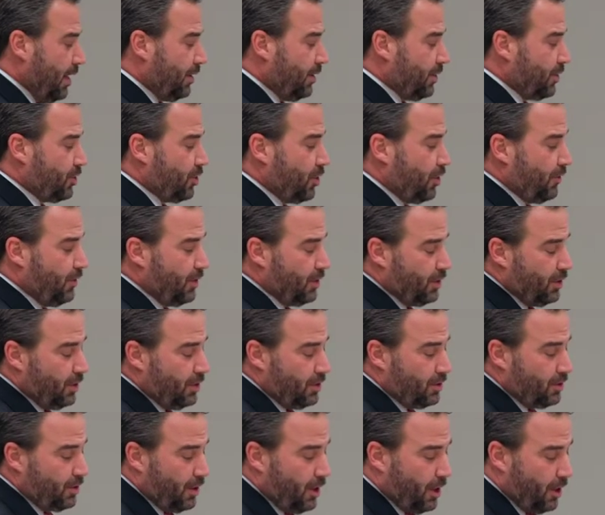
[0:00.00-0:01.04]
the
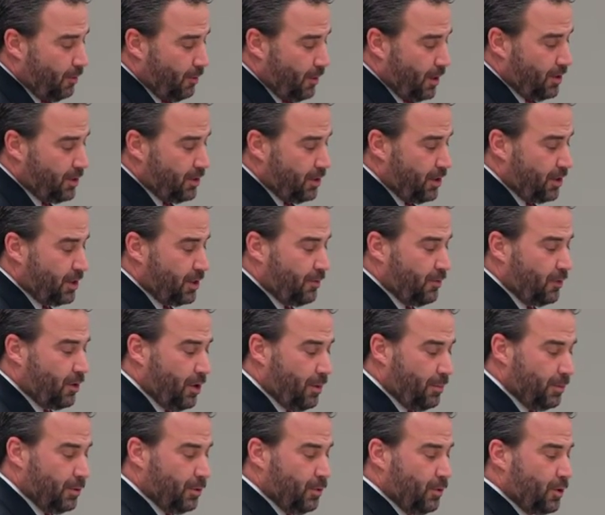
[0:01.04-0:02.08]
services our residents have
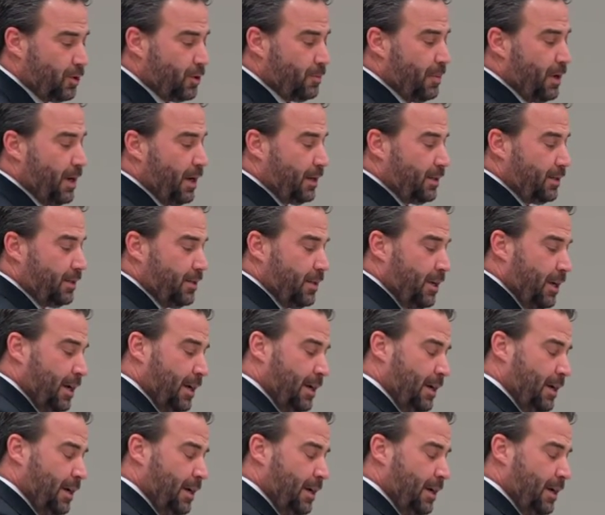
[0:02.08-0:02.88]
come to expect.